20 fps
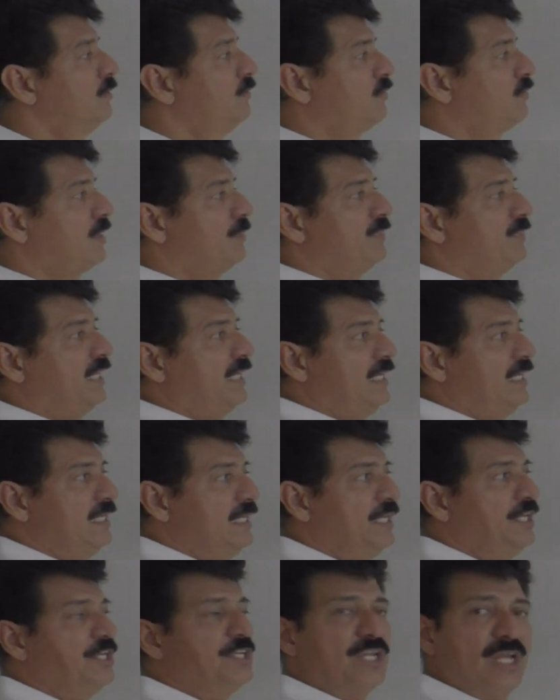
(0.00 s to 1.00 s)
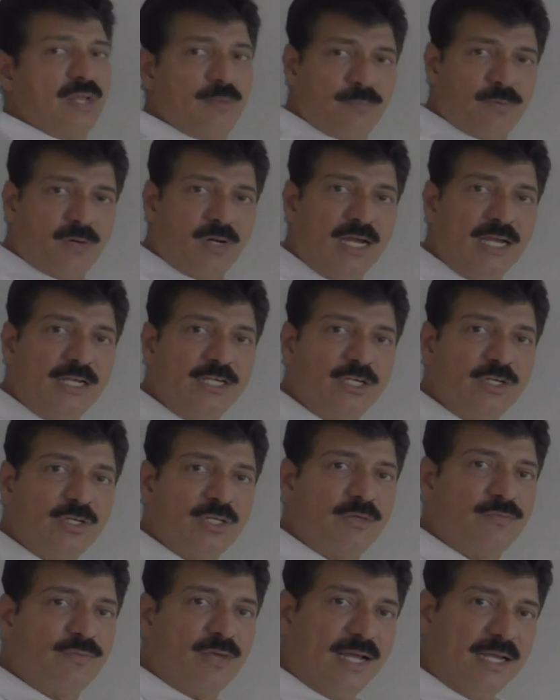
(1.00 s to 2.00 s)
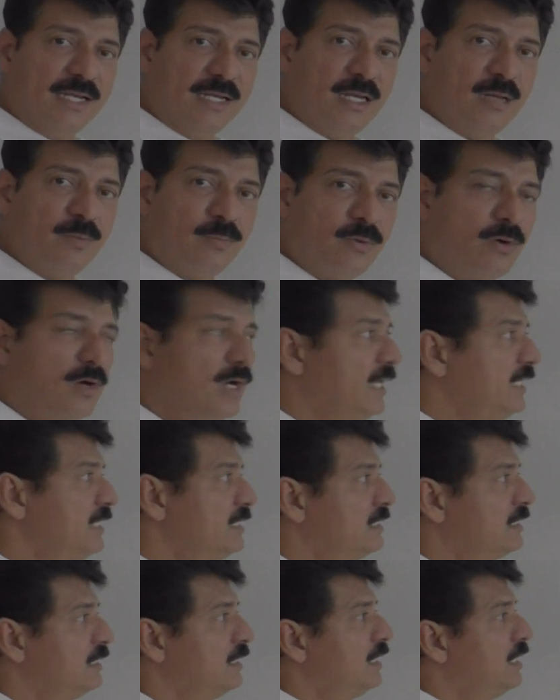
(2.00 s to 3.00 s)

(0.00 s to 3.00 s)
from the initial point to the final point